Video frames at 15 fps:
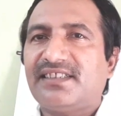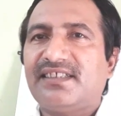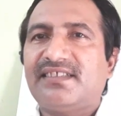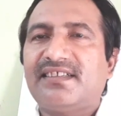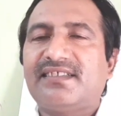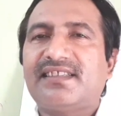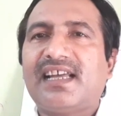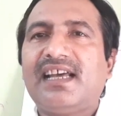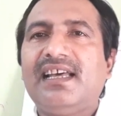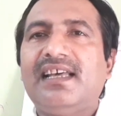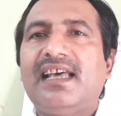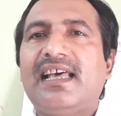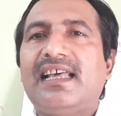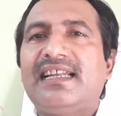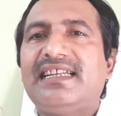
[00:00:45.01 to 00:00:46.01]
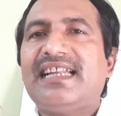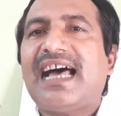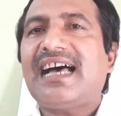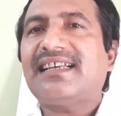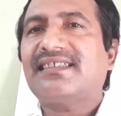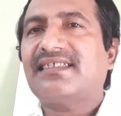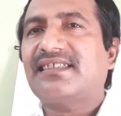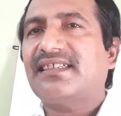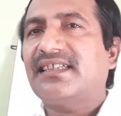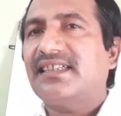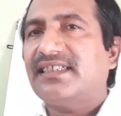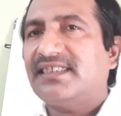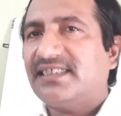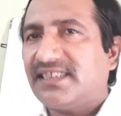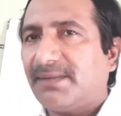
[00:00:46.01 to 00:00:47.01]
This is the last
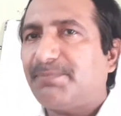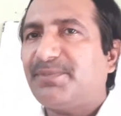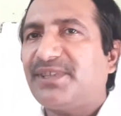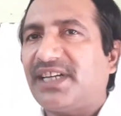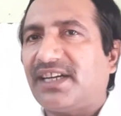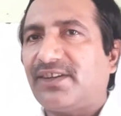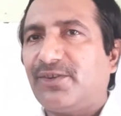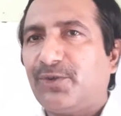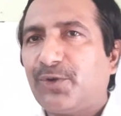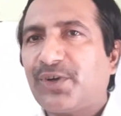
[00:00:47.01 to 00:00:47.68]
chapter.